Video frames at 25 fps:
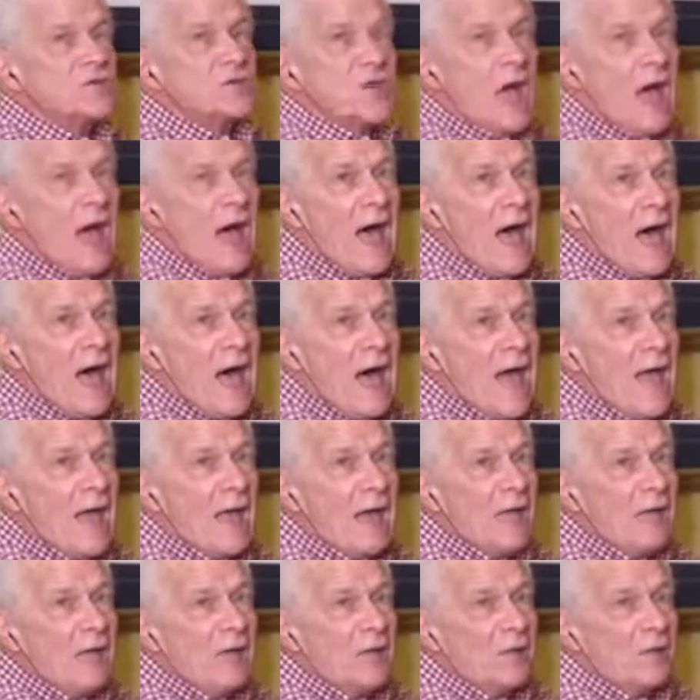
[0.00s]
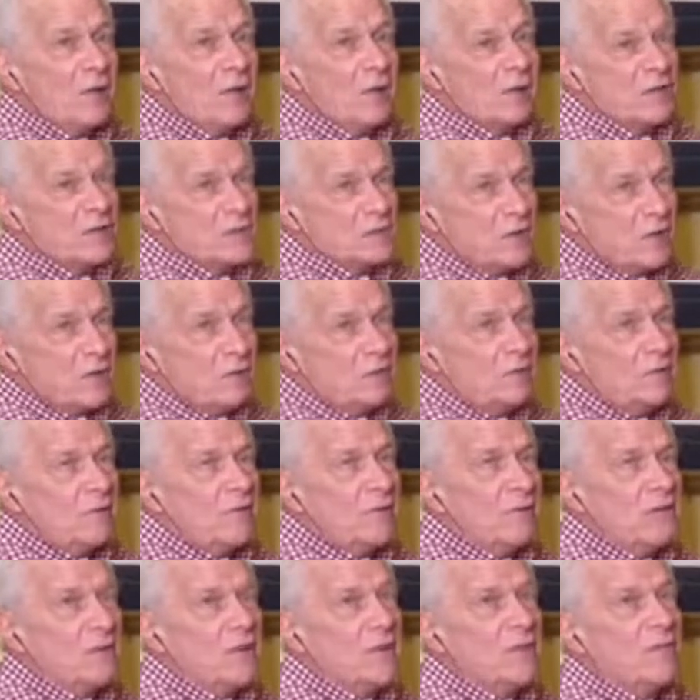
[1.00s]
child shall
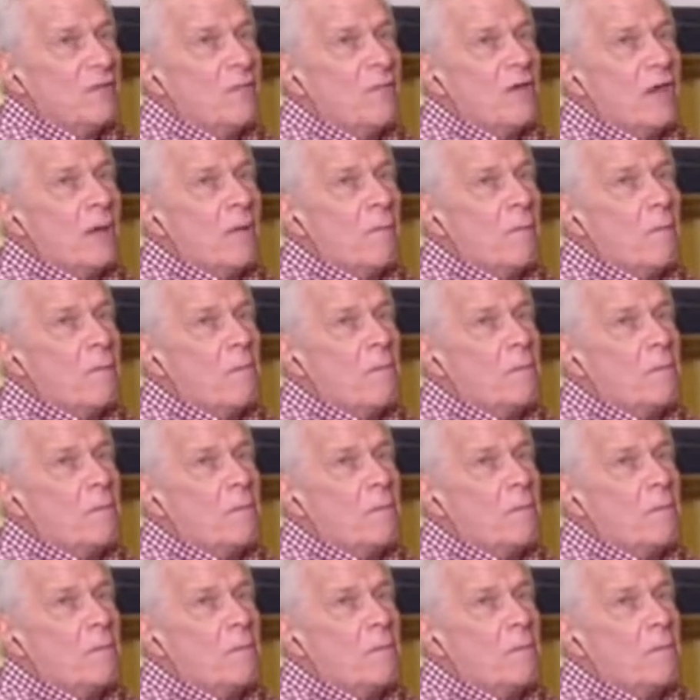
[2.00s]
lead them,